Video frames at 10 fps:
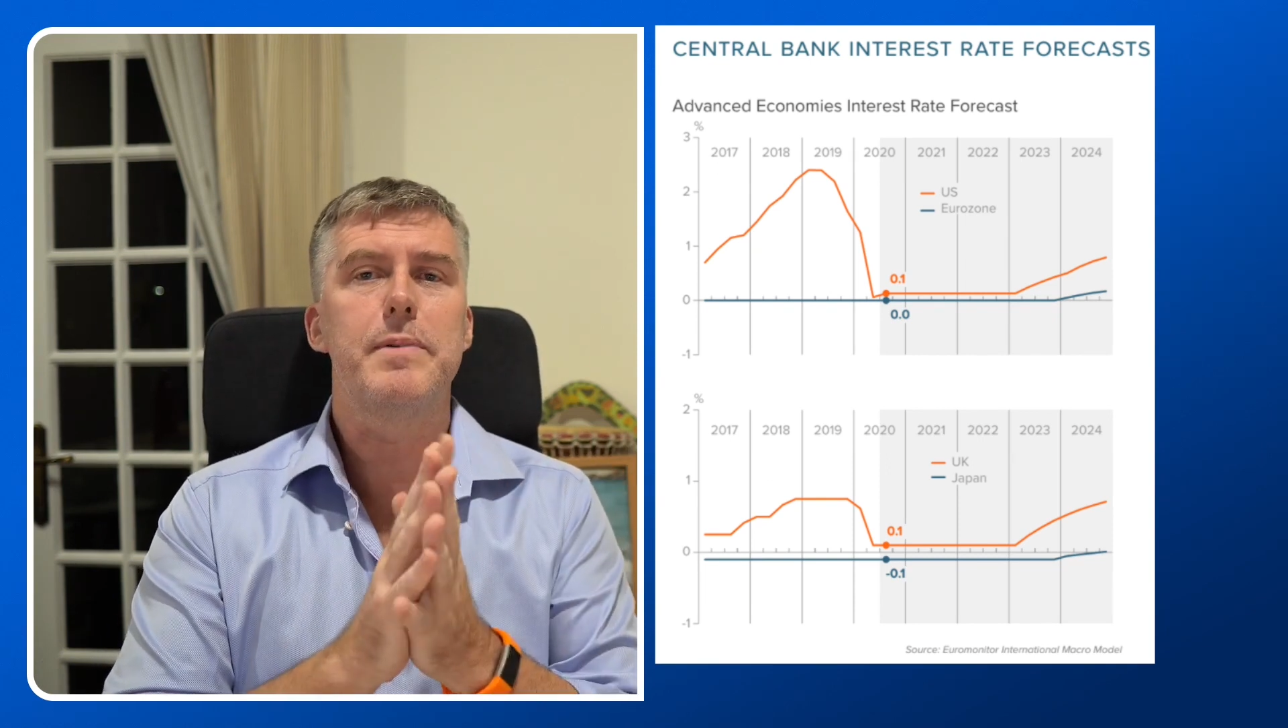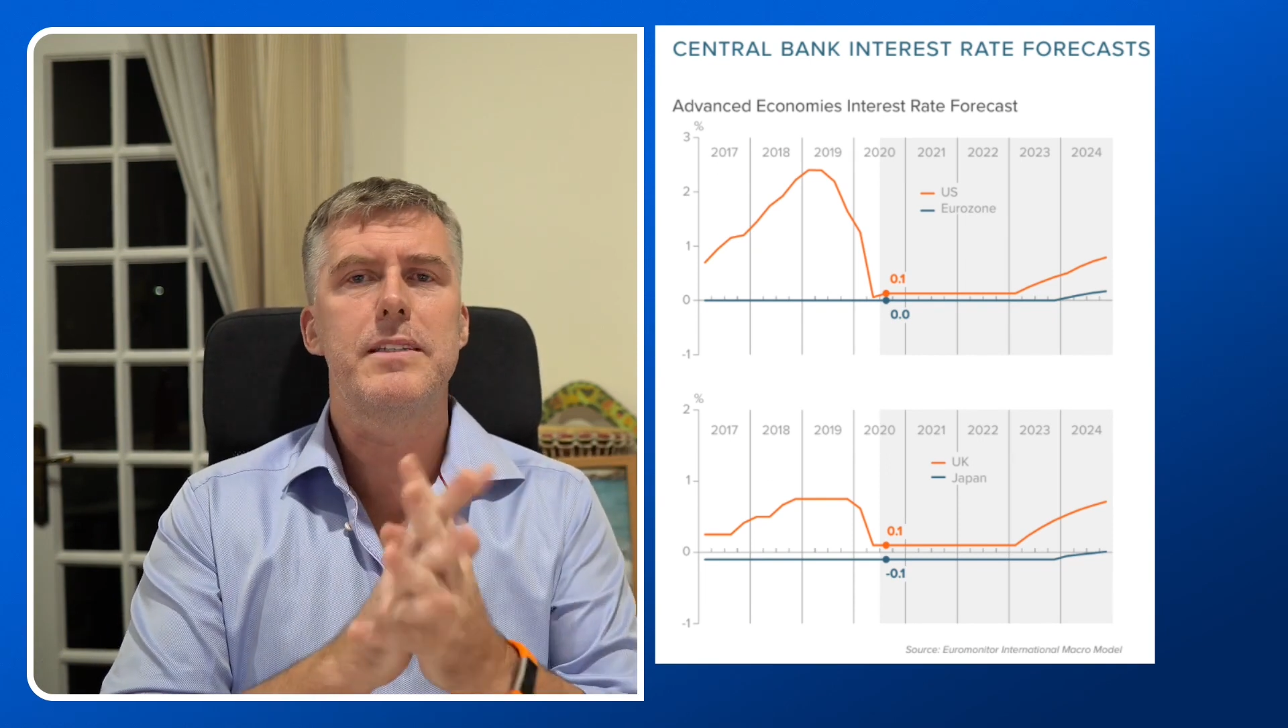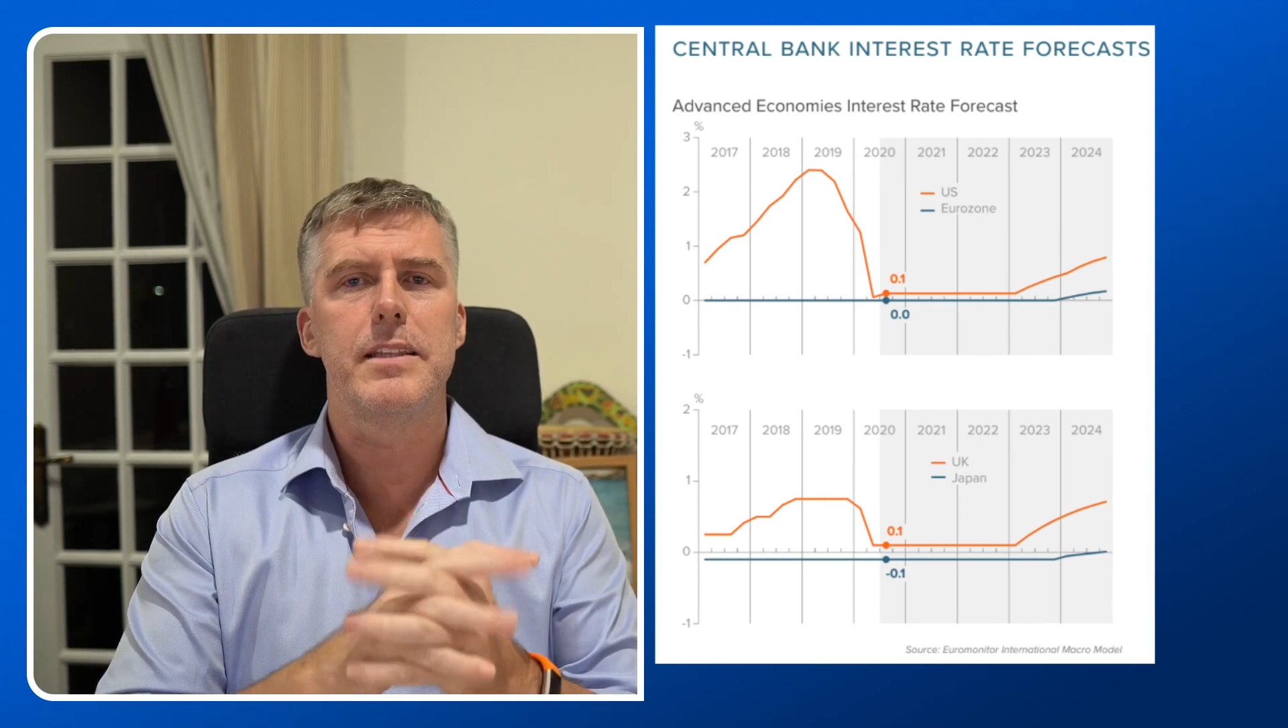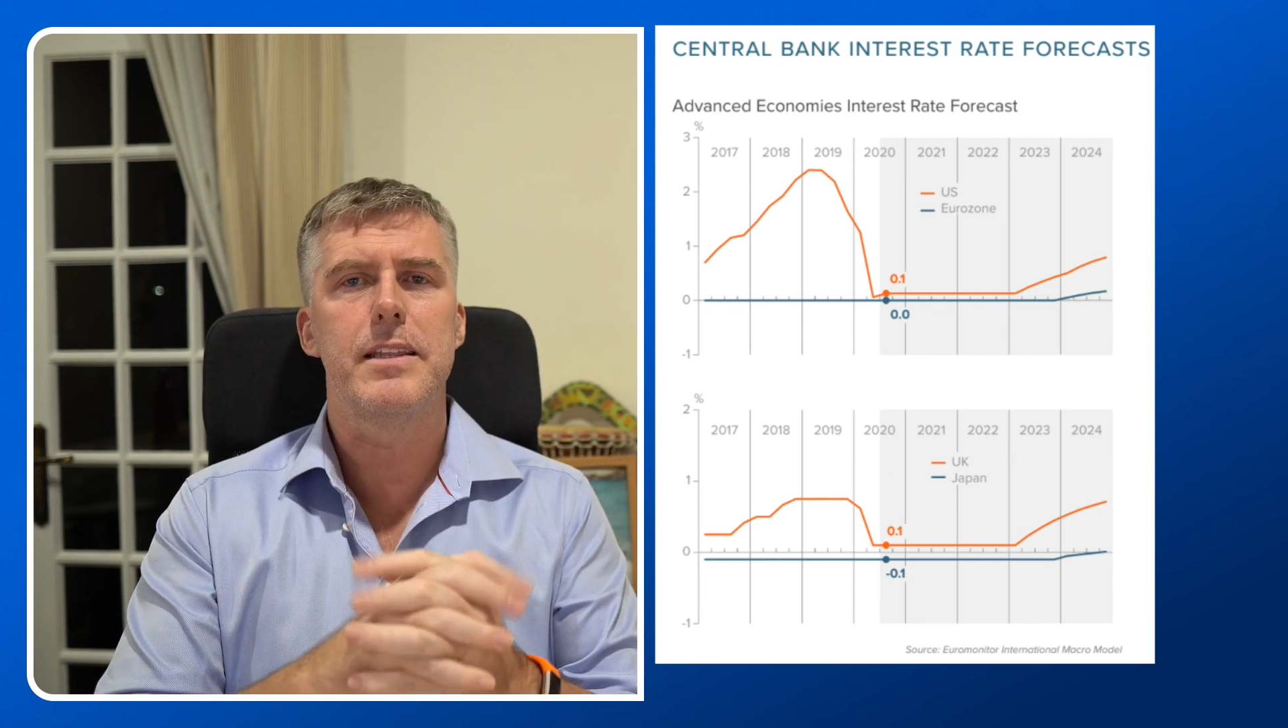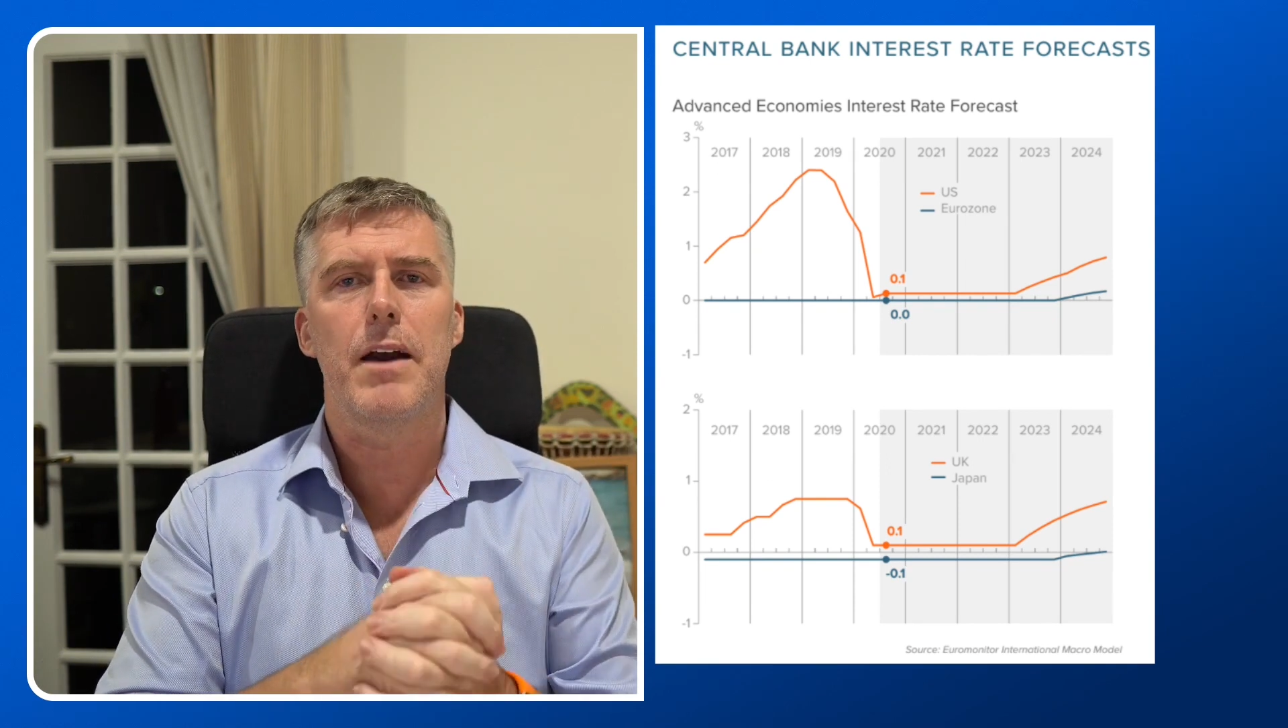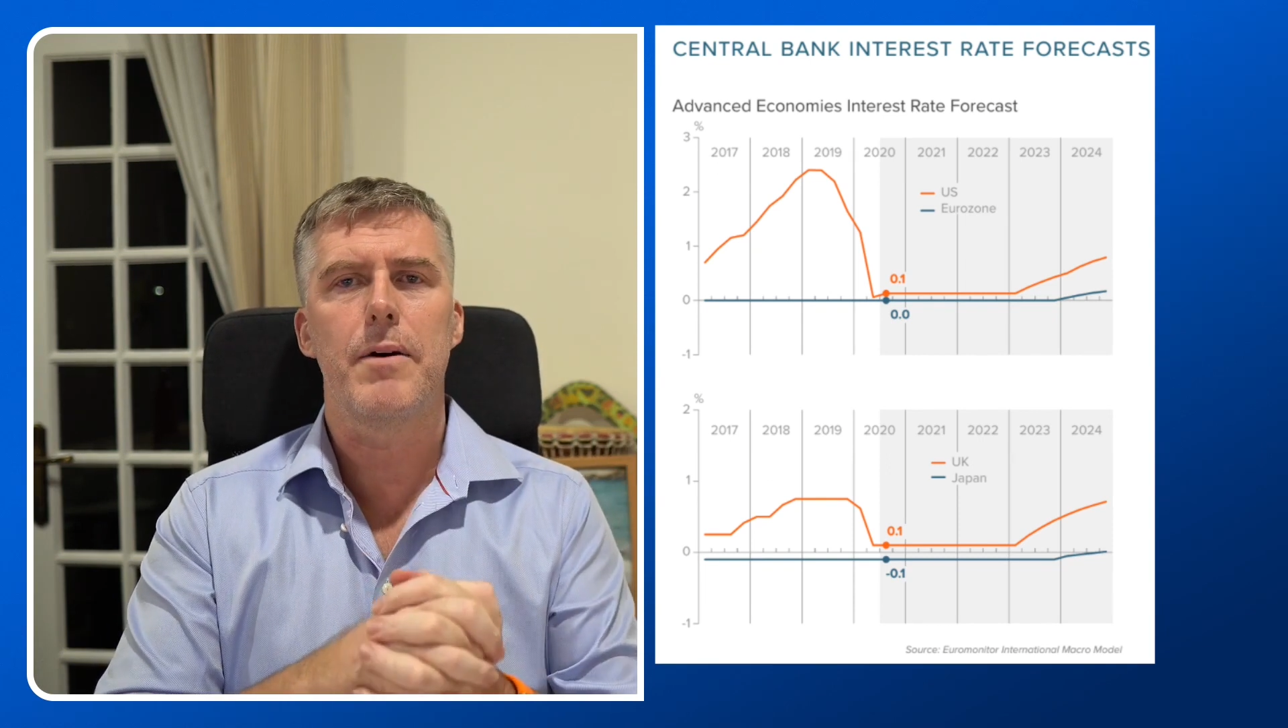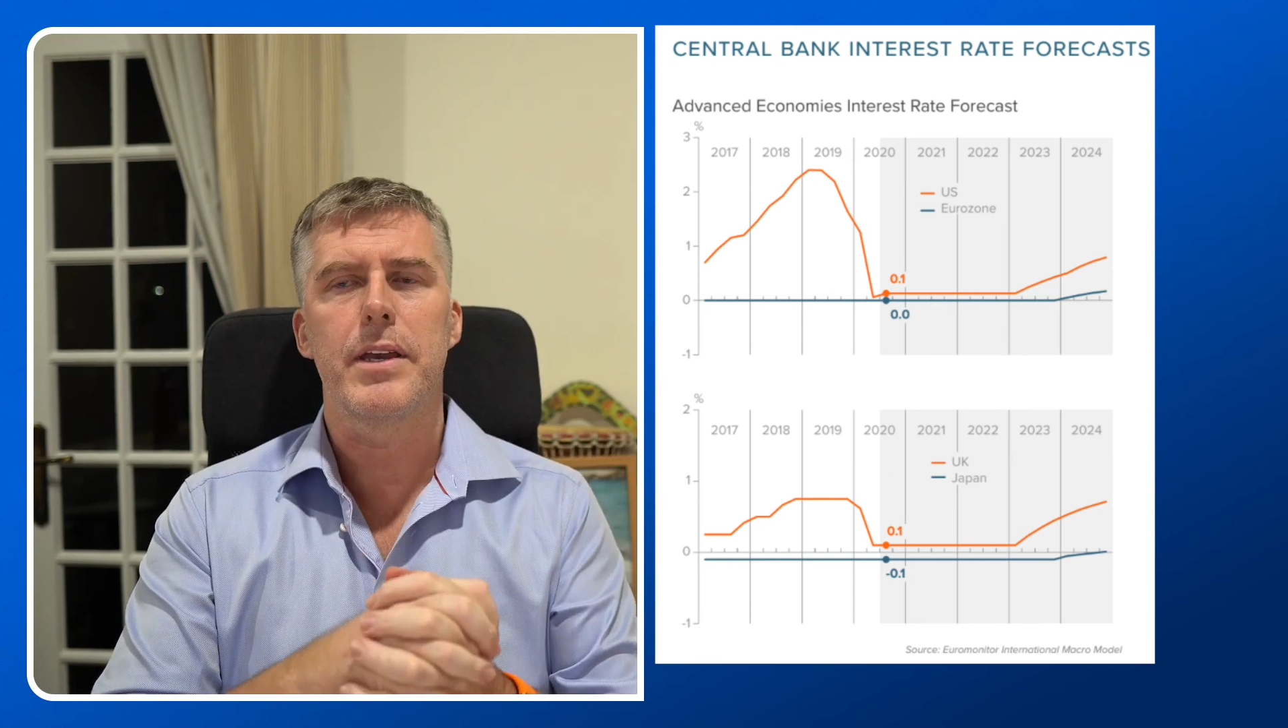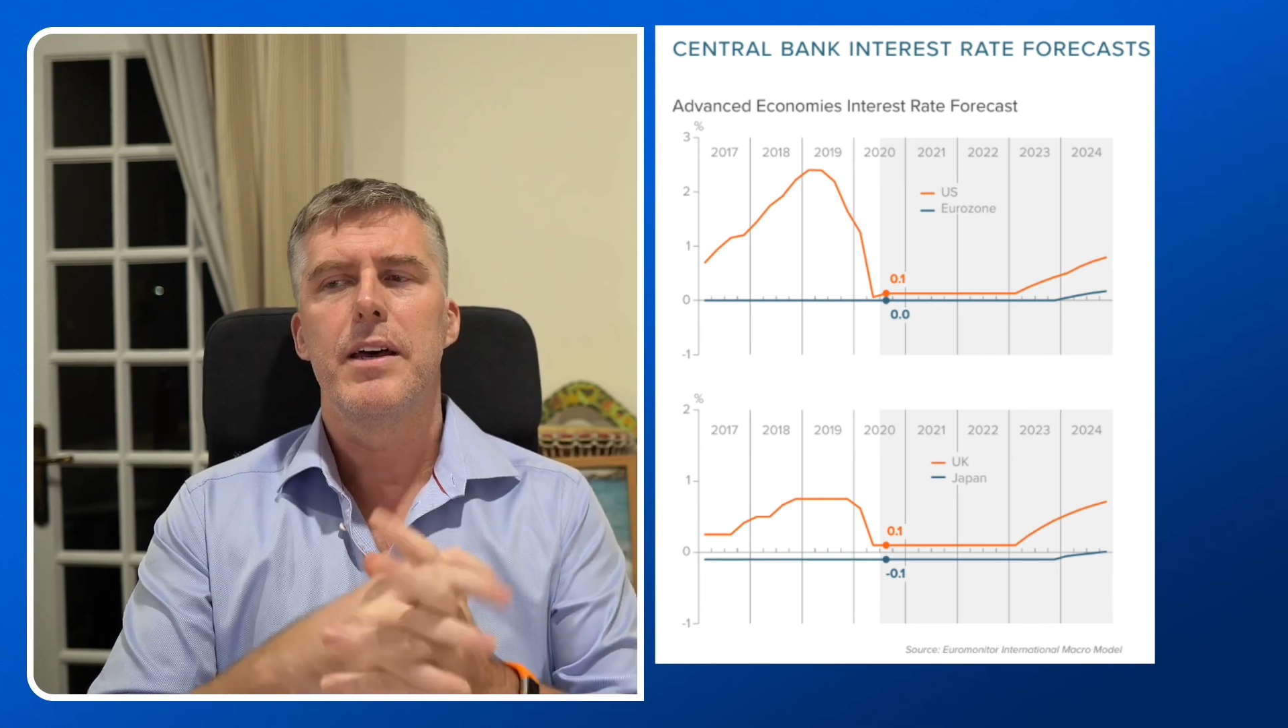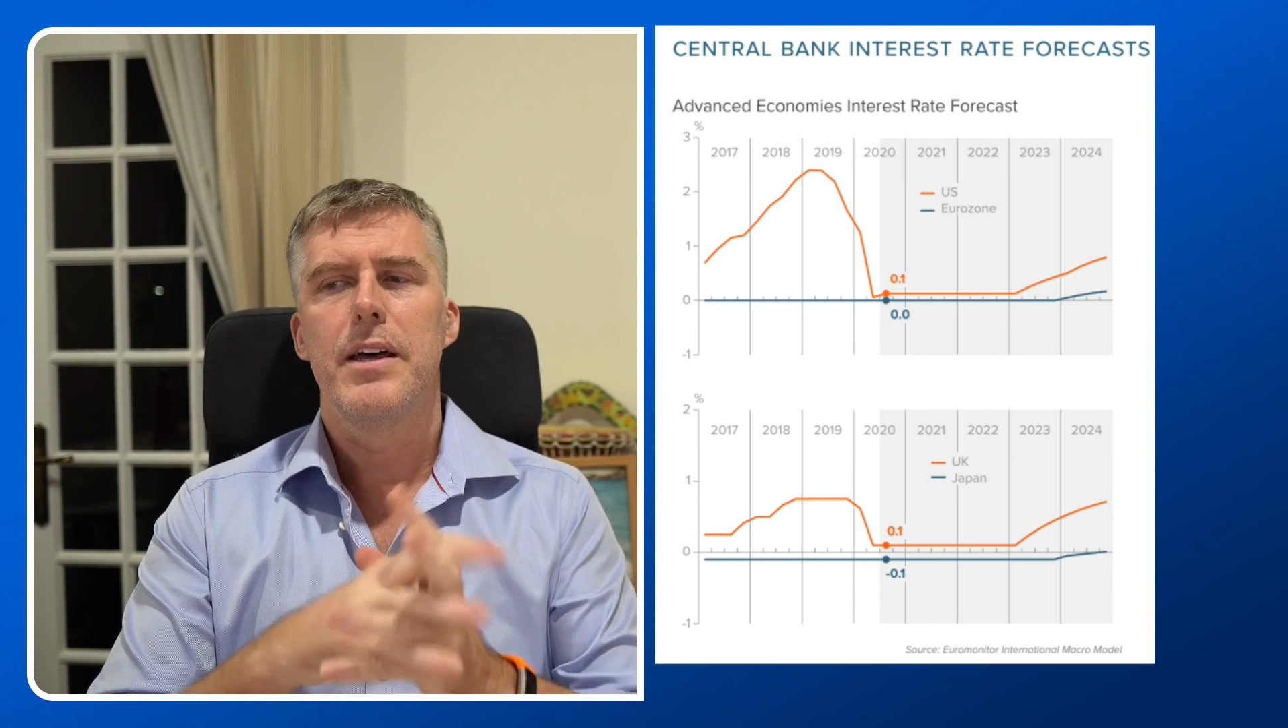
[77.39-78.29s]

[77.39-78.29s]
sitting there going,